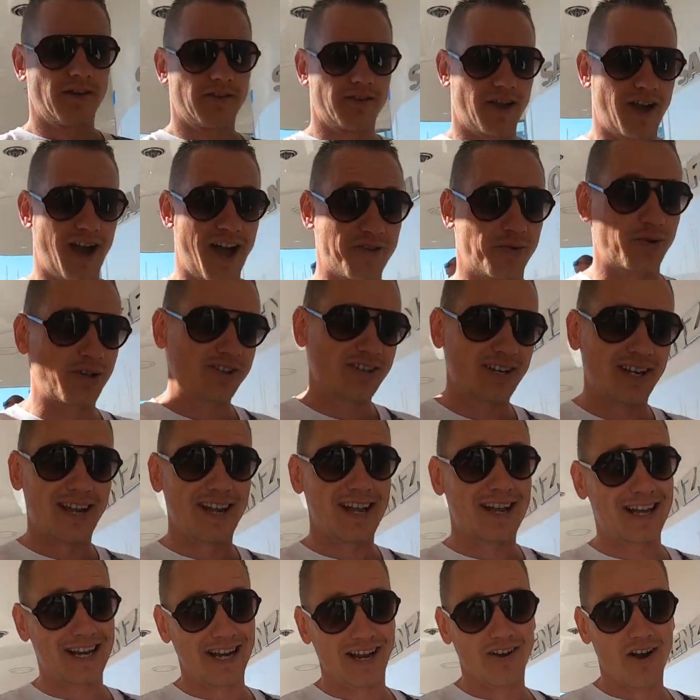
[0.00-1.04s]
So guys, we're just
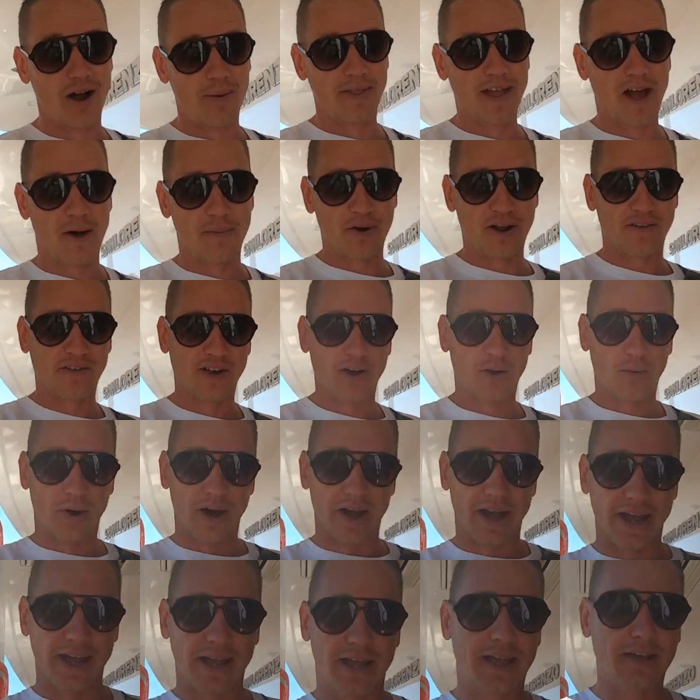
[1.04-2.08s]
going to clear up now, paving our
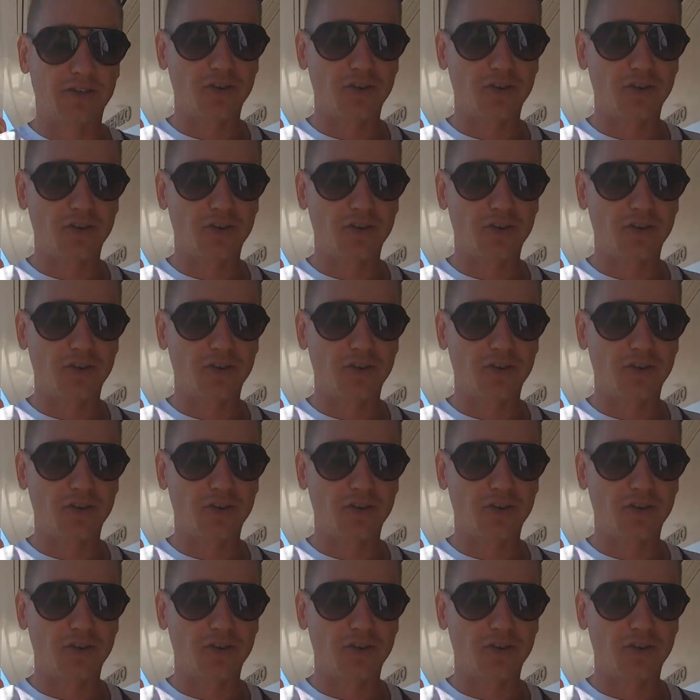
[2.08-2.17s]
way.